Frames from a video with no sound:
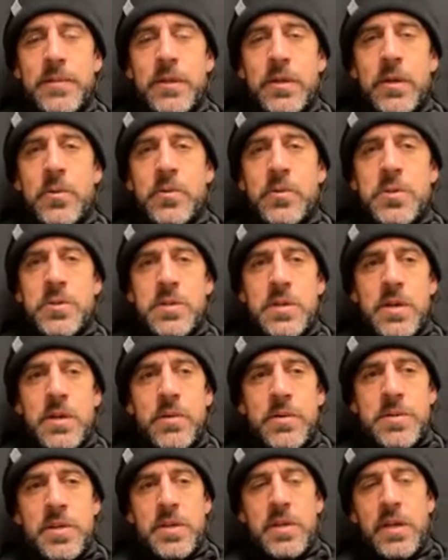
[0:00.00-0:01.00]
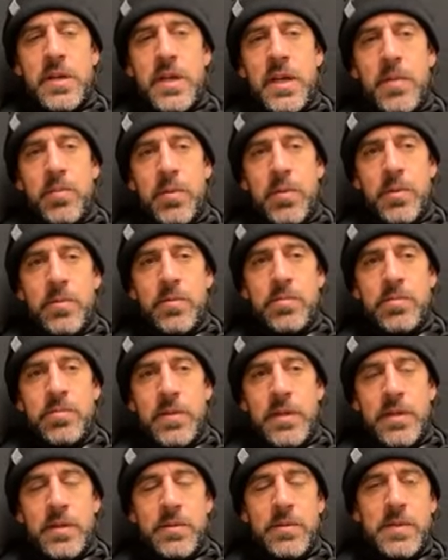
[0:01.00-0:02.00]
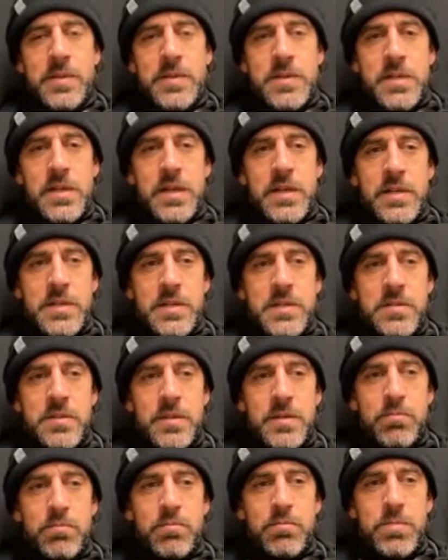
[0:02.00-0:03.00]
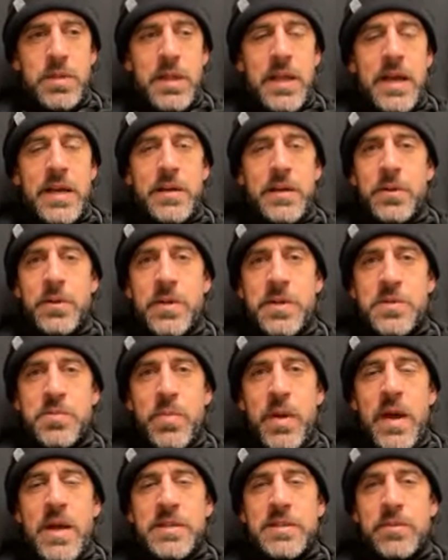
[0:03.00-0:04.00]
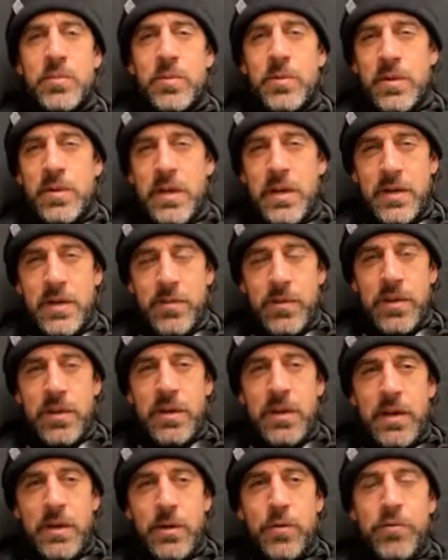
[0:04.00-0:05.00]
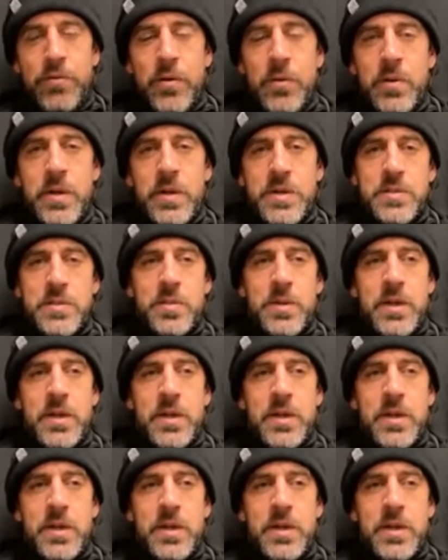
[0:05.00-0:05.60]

The coach is always going to keep you, you know, as blinded as possible, kind of with a narrow focus.